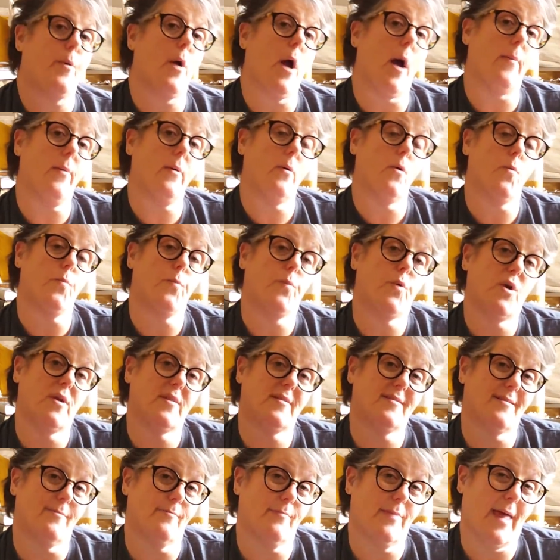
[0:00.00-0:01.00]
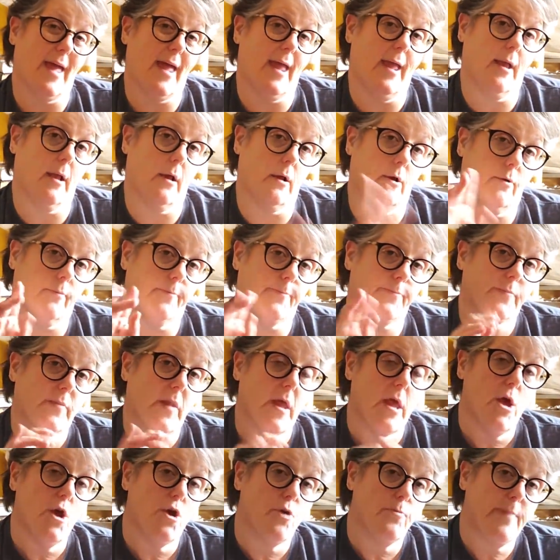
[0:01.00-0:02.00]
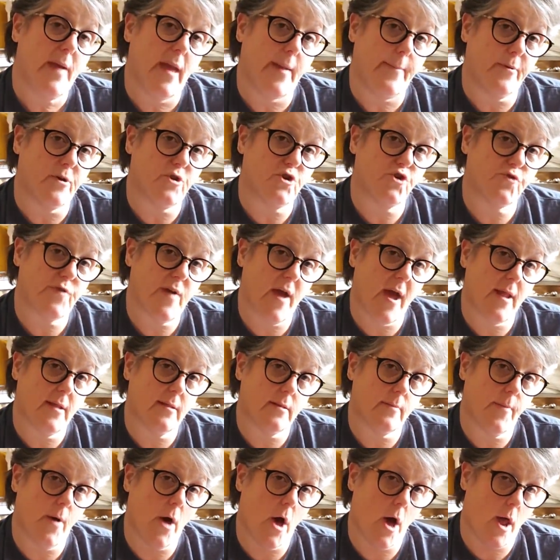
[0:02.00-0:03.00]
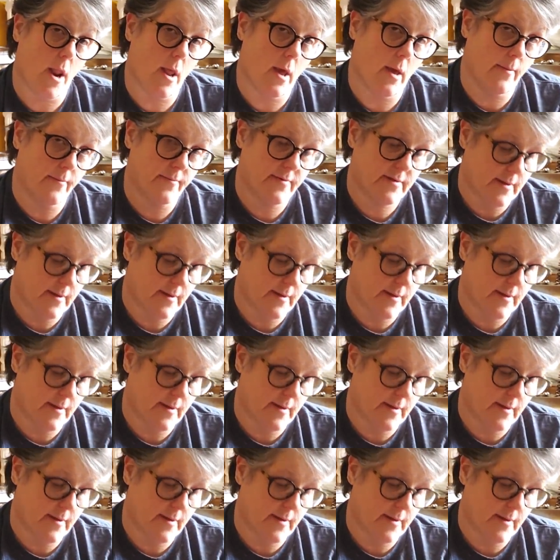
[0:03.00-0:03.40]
I probably will put some, like, paper shred at the bottom,